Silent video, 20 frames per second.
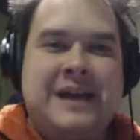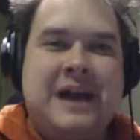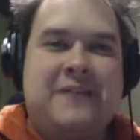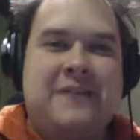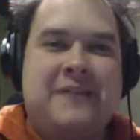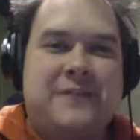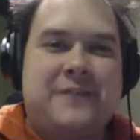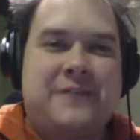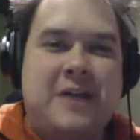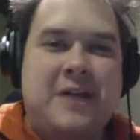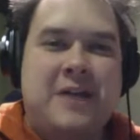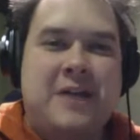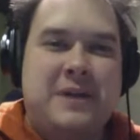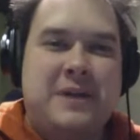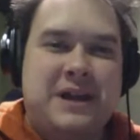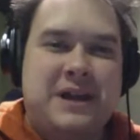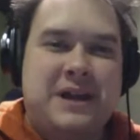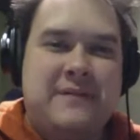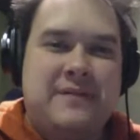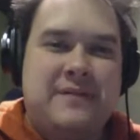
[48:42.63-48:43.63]
for how
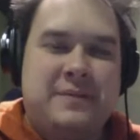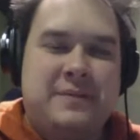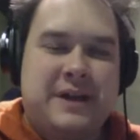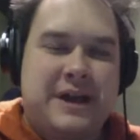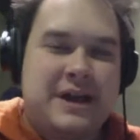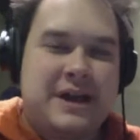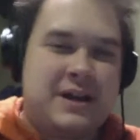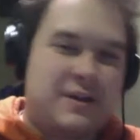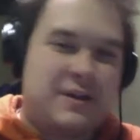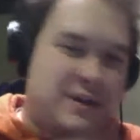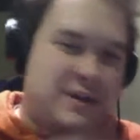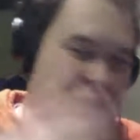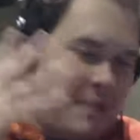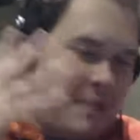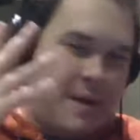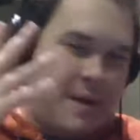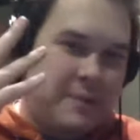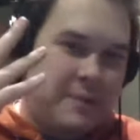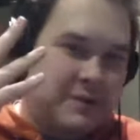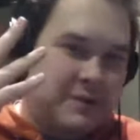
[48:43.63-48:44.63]
many of them like come
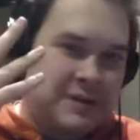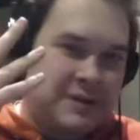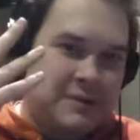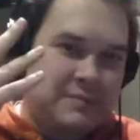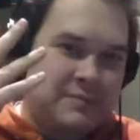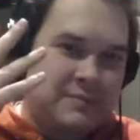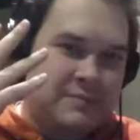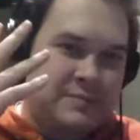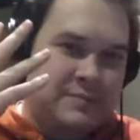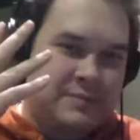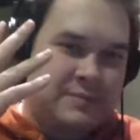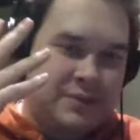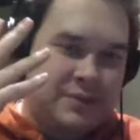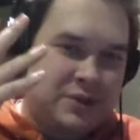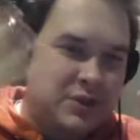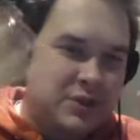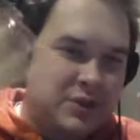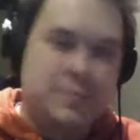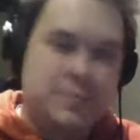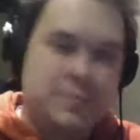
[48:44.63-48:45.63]
up with some
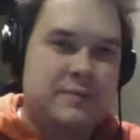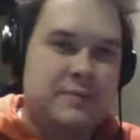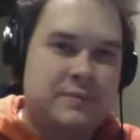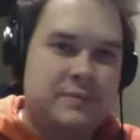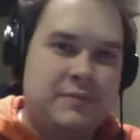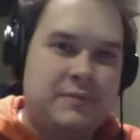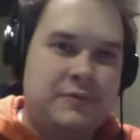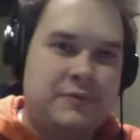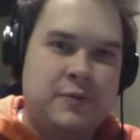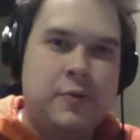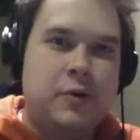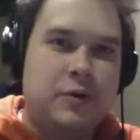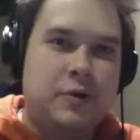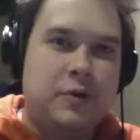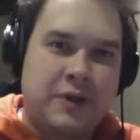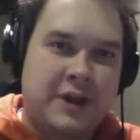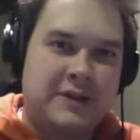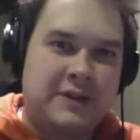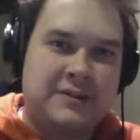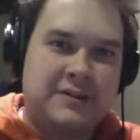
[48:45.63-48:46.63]
stupid fool
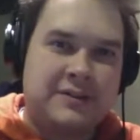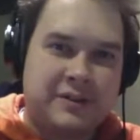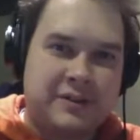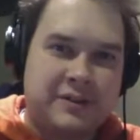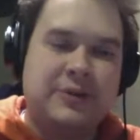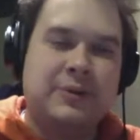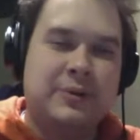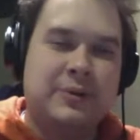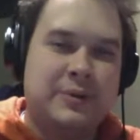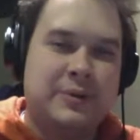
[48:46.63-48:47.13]
thing to do?